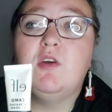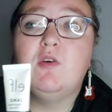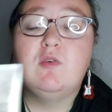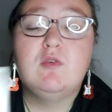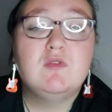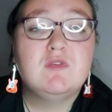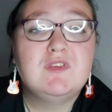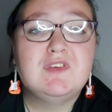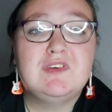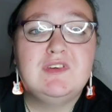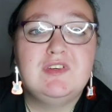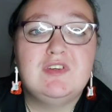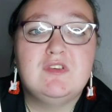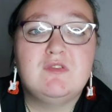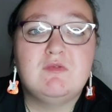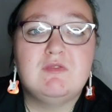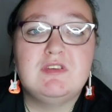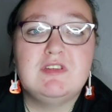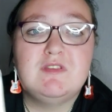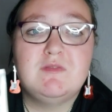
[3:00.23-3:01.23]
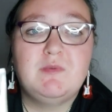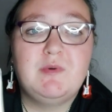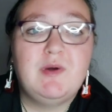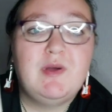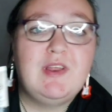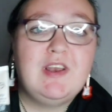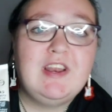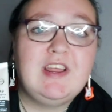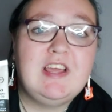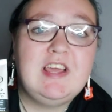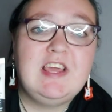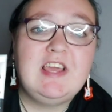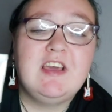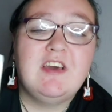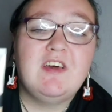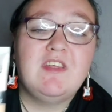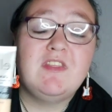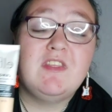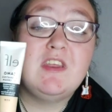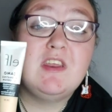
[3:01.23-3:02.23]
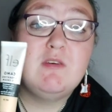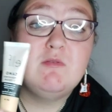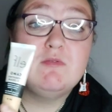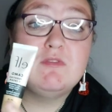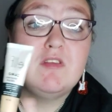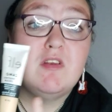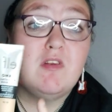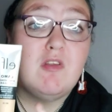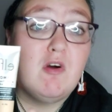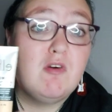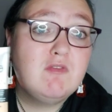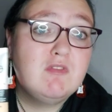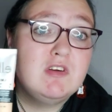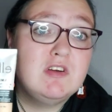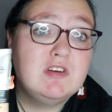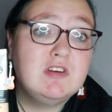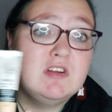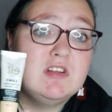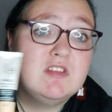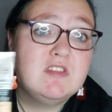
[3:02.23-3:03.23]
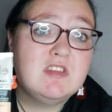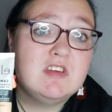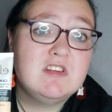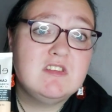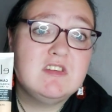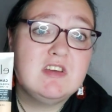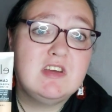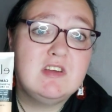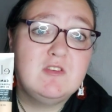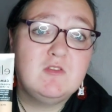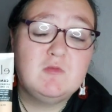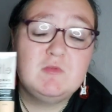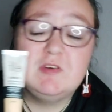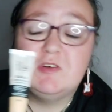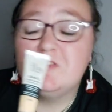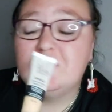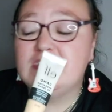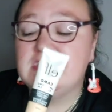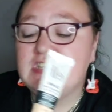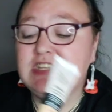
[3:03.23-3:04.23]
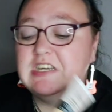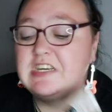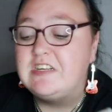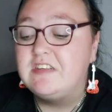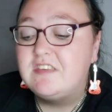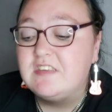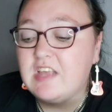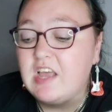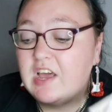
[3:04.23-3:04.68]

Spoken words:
also just wanted to put in here that it was Lauren that turned me onto this,